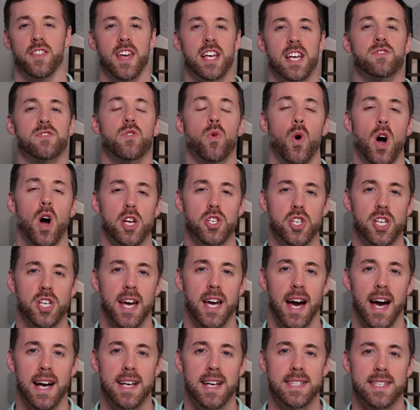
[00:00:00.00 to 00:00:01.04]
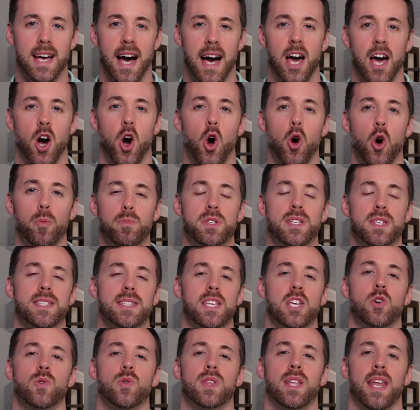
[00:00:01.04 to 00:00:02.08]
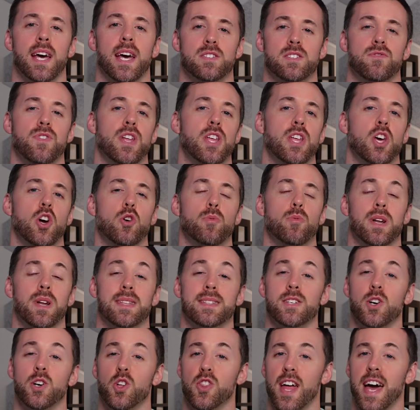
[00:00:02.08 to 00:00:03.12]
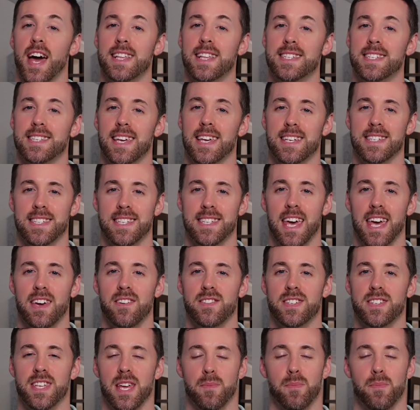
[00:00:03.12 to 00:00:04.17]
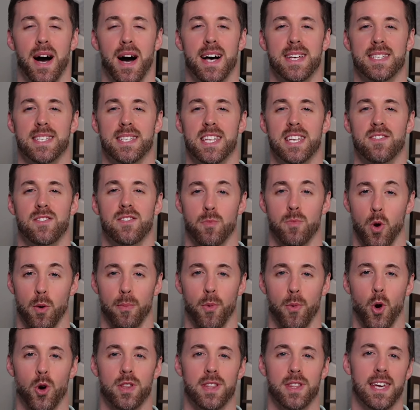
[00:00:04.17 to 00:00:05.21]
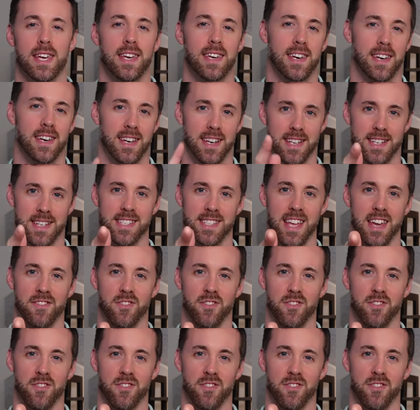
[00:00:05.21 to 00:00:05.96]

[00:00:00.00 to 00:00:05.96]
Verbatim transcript: Thanks for watching, guys. I hope to see you in the next video, but until then, stay safe, stay positive, and more importantly, stay